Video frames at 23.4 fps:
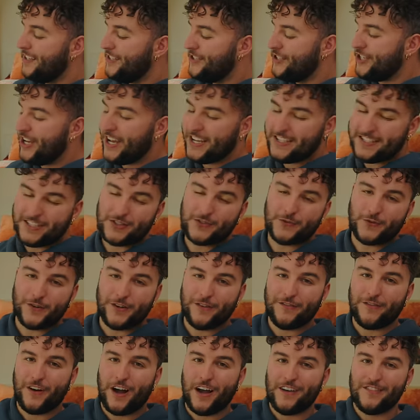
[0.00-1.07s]

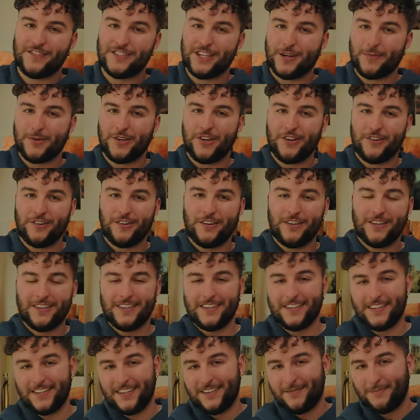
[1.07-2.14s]
GA645W.
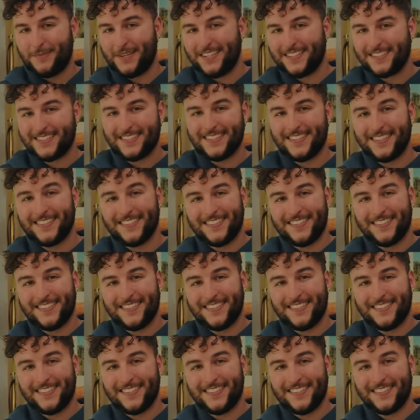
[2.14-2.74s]
Peace.